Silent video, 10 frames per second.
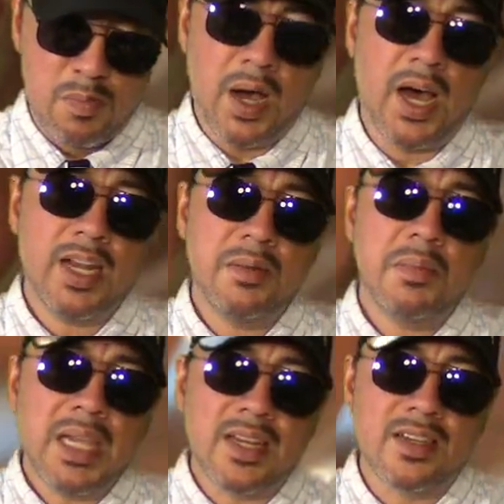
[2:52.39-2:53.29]
Potted
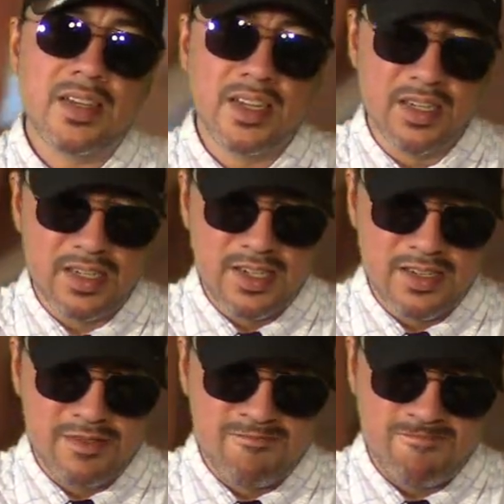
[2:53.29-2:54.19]
meat.
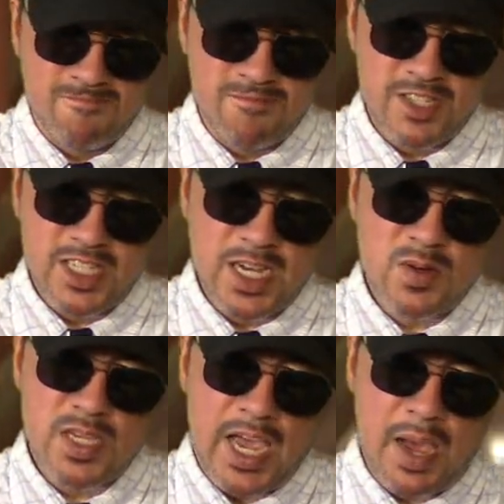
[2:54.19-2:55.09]

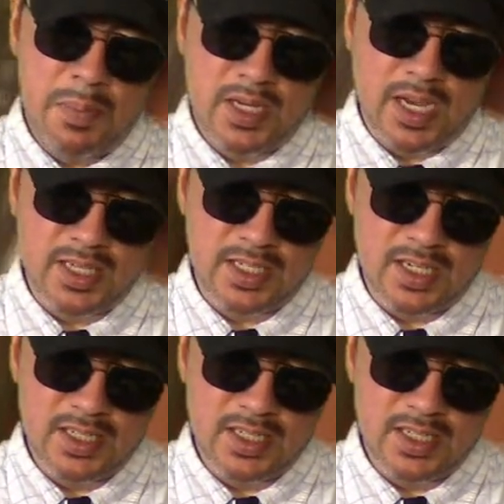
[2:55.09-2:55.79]
Sounds appetizing,